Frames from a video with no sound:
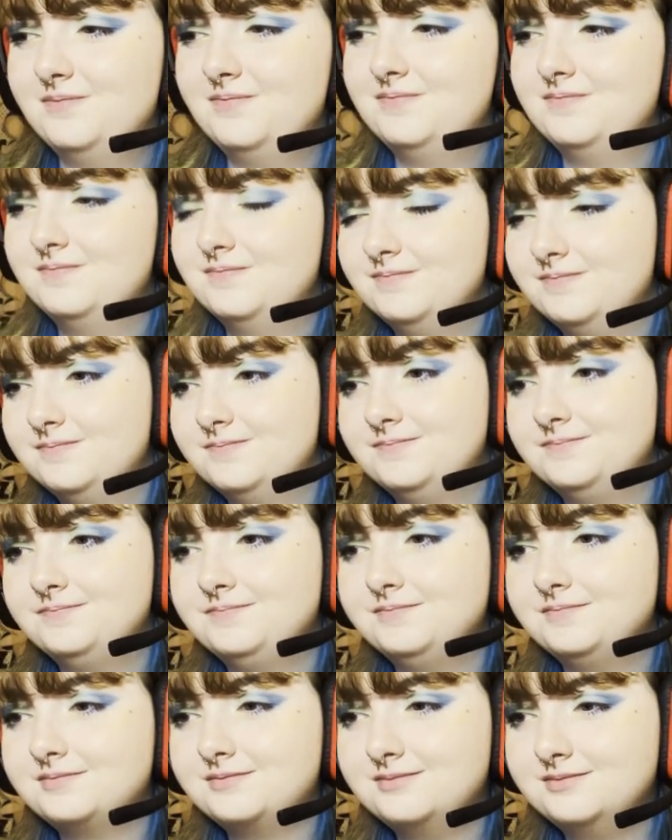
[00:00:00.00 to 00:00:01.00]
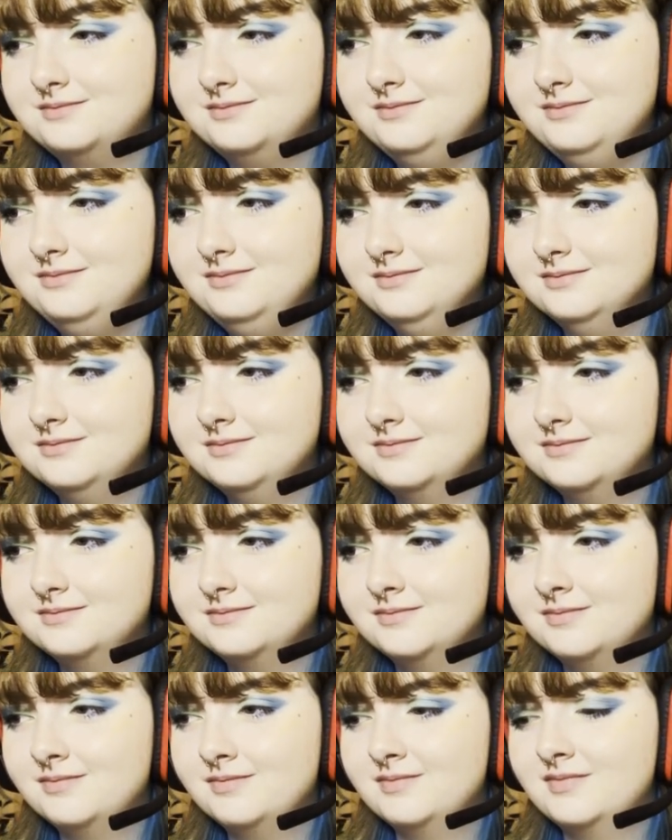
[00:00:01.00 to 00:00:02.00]
Simply because we don't know what's gonna happen with the channel,
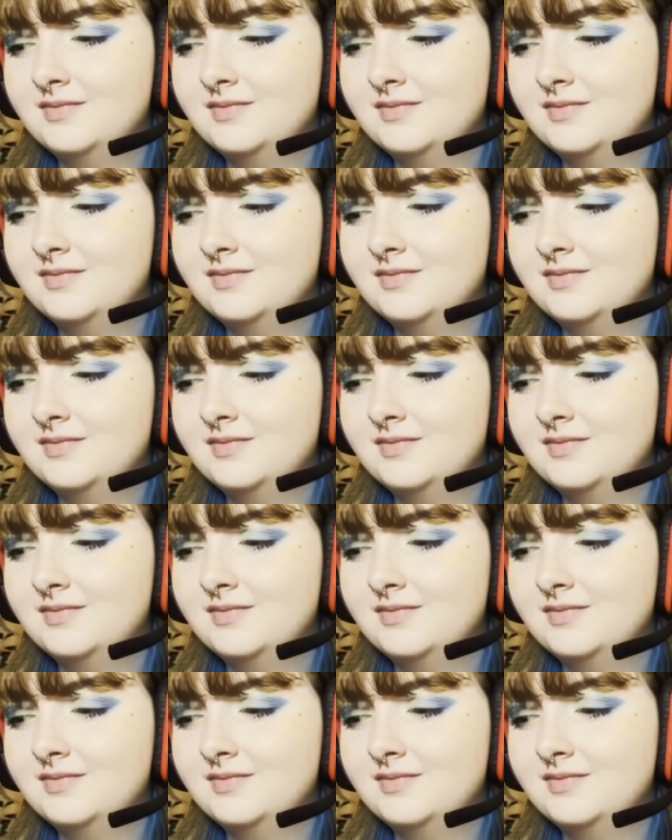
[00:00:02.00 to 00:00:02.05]
right?